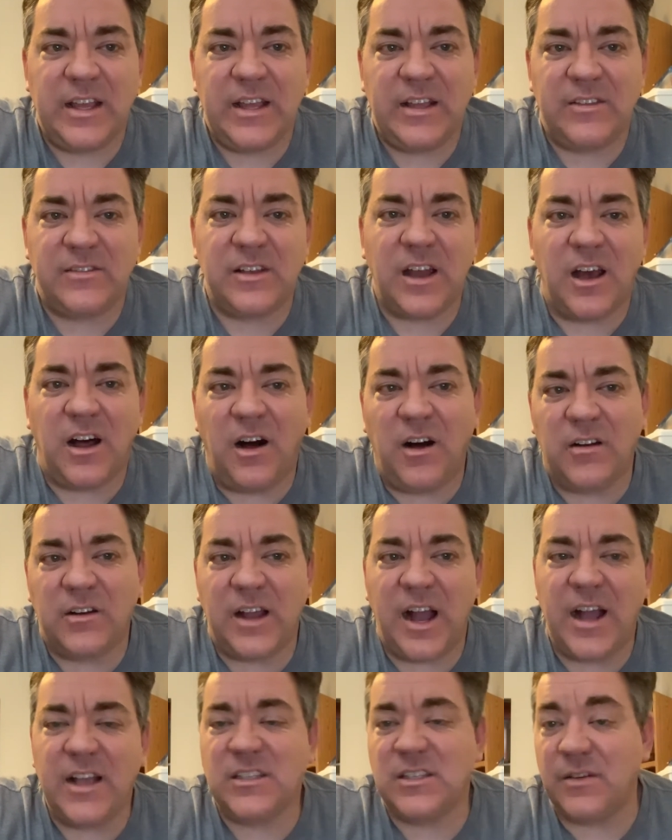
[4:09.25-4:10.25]
he's got all
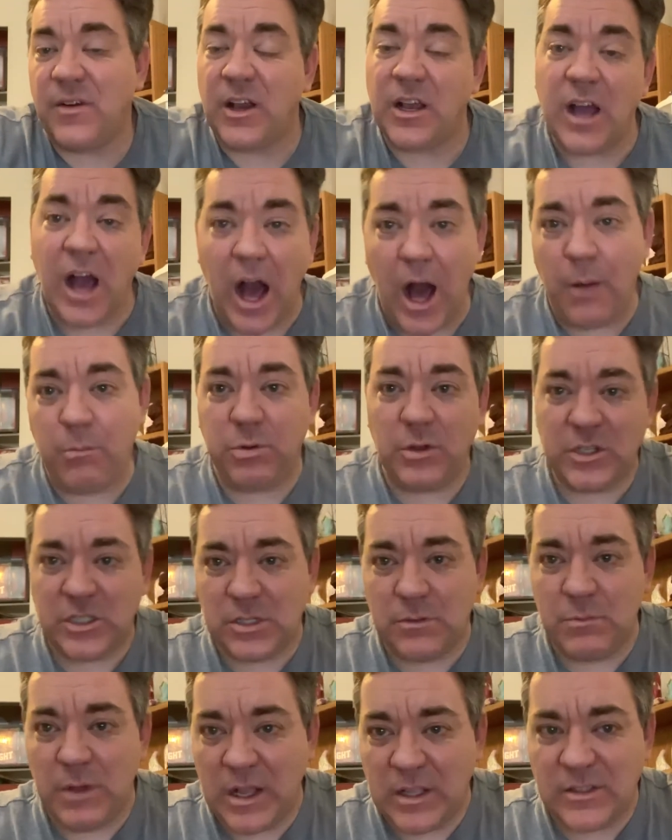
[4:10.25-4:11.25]
kinds of
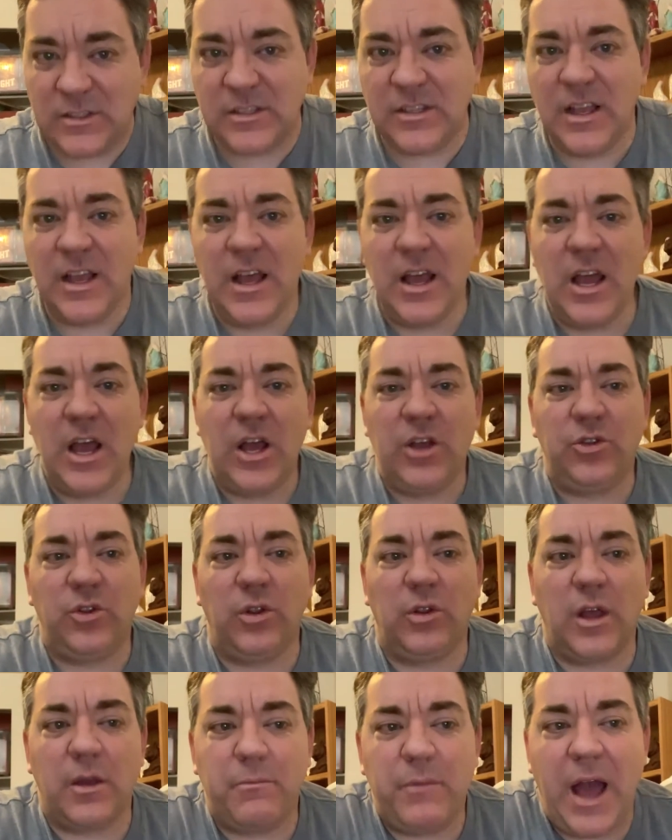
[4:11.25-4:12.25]
accomplishments to
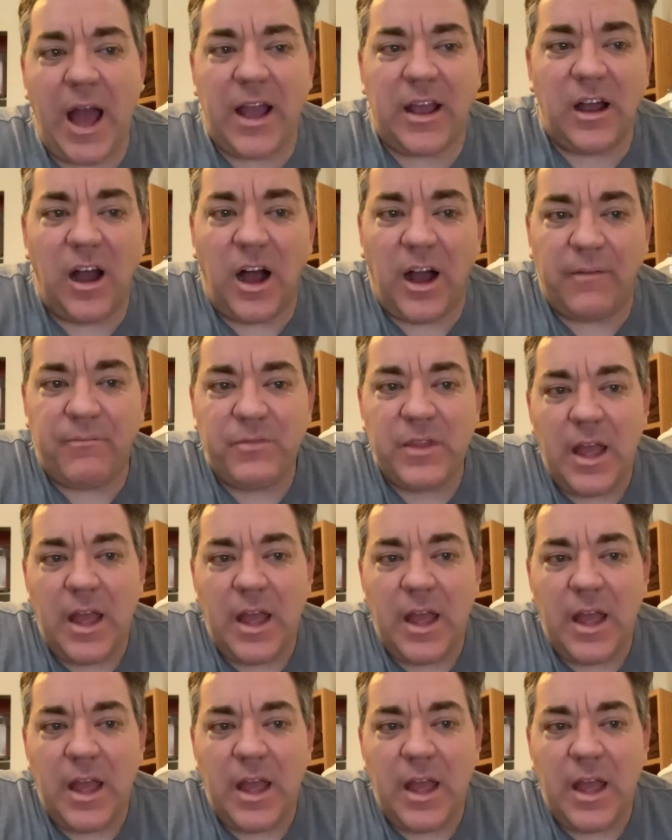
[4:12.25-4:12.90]
look back on,